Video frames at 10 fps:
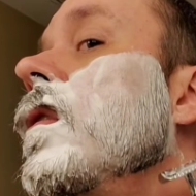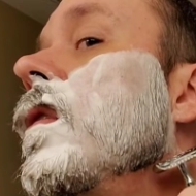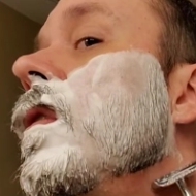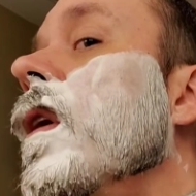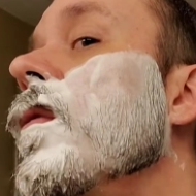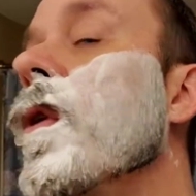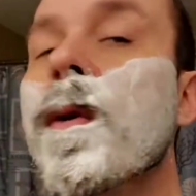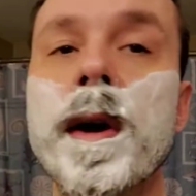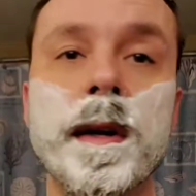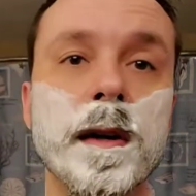You have no
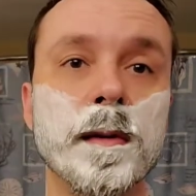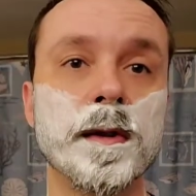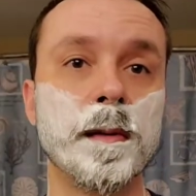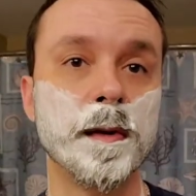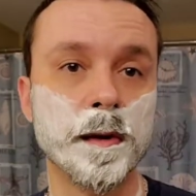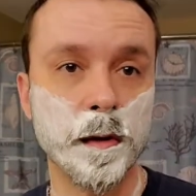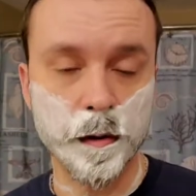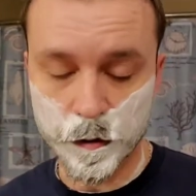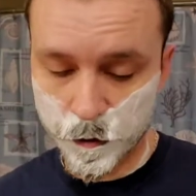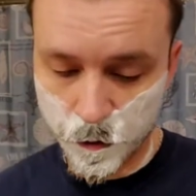idea what someone's
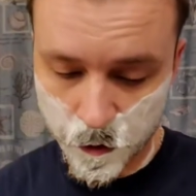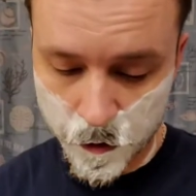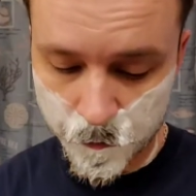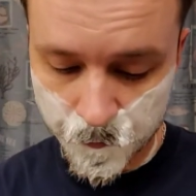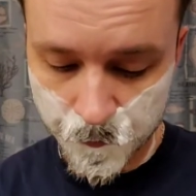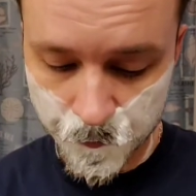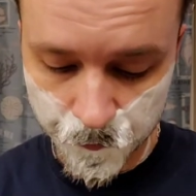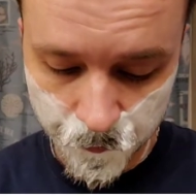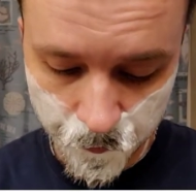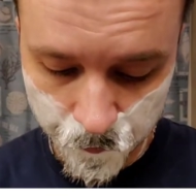going through, you know?
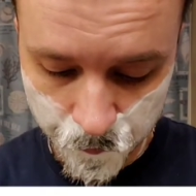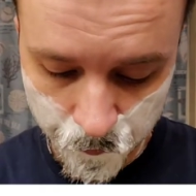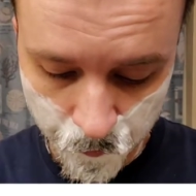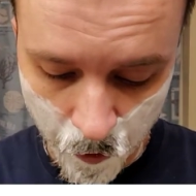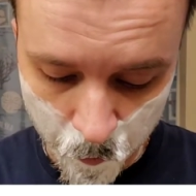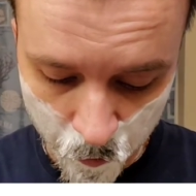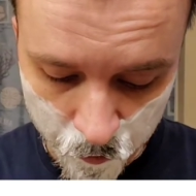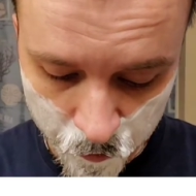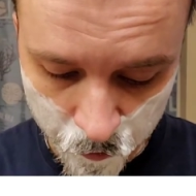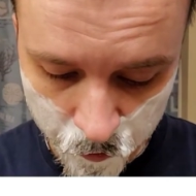That
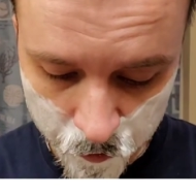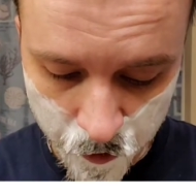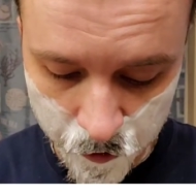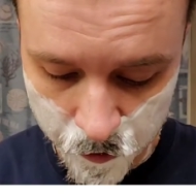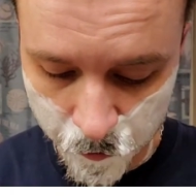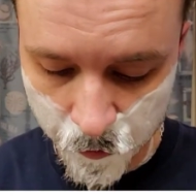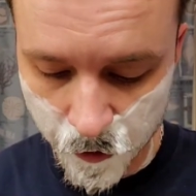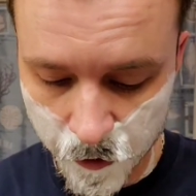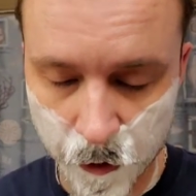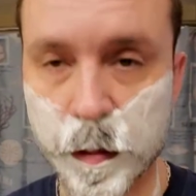person who just said something to
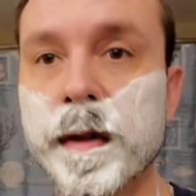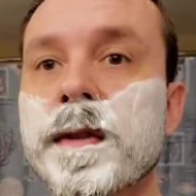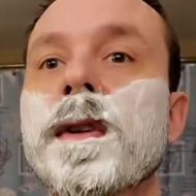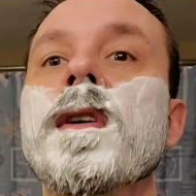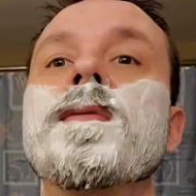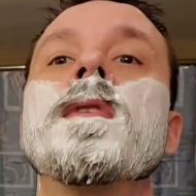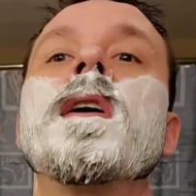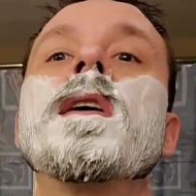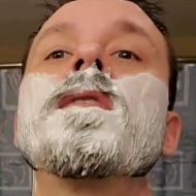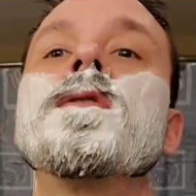you that pissed you off in
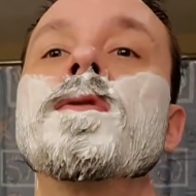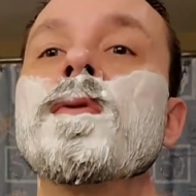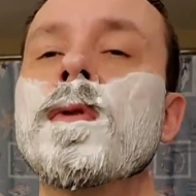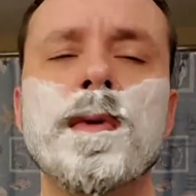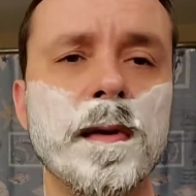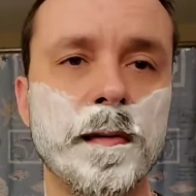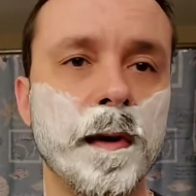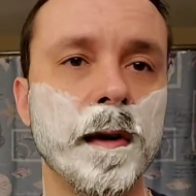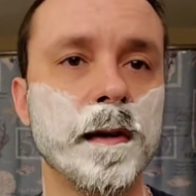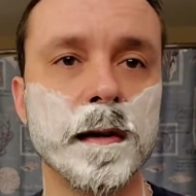line at the store, what if
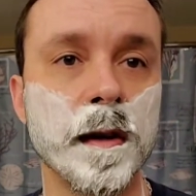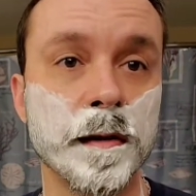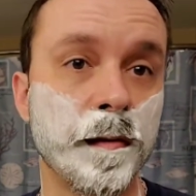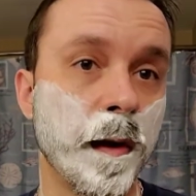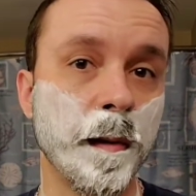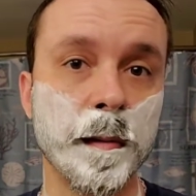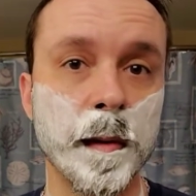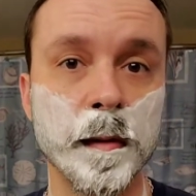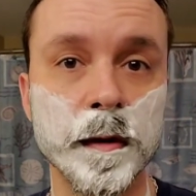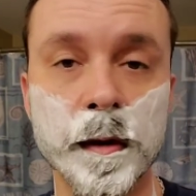they just lost a family
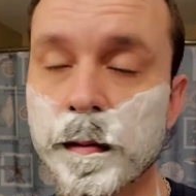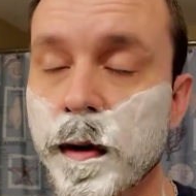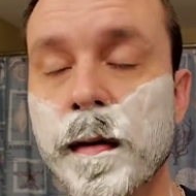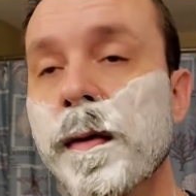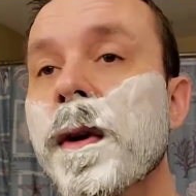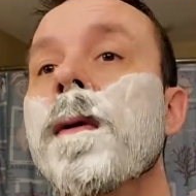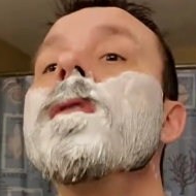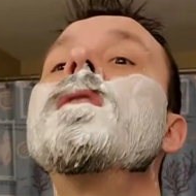member or something? You never know.